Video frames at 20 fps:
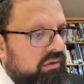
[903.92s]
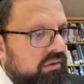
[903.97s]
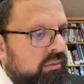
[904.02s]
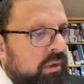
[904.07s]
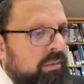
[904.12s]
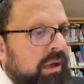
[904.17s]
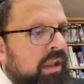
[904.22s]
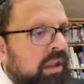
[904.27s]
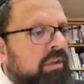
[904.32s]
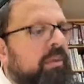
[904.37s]
And
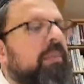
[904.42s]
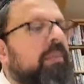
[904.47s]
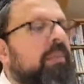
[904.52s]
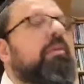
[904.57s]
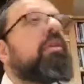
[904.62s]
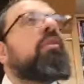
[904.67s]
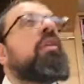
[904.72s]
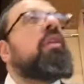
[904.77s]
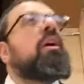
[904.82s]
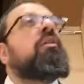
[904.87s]
maybe other people
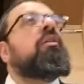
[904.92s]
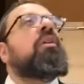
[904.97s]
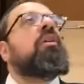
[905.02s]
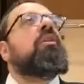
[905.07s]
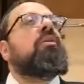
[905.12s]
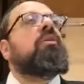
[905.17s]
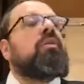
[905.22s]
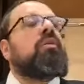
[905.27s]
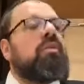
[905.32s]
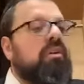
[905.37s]
do that. I don't
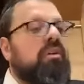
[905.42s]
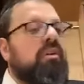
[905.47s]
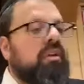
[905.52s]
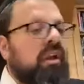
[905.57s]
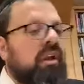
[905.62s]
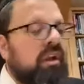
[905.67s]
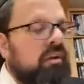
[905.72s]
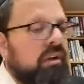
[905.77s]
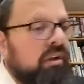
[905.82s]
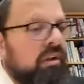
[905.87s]
know.
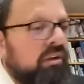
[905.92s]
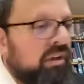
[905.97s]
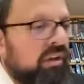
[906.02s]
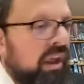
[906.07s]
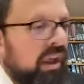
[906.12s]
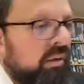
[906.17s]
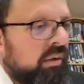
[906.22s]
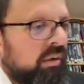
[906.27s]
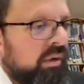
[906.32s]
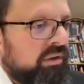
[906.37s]
How does
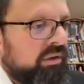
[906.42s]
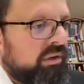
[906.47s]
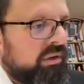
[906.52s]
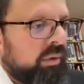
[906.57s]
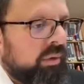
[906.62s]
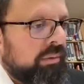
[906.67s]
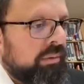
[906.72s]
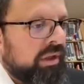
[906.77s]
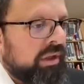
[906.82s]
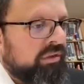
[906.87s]
that how it works? Does
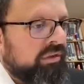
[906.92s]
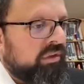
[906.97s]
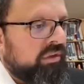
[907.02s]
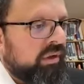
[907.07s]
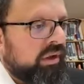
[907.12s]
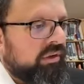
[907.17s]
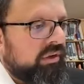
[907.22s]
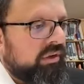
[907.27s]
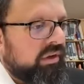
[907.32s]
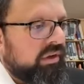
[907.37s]
one person do
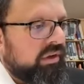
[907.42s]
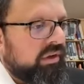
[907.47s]
it?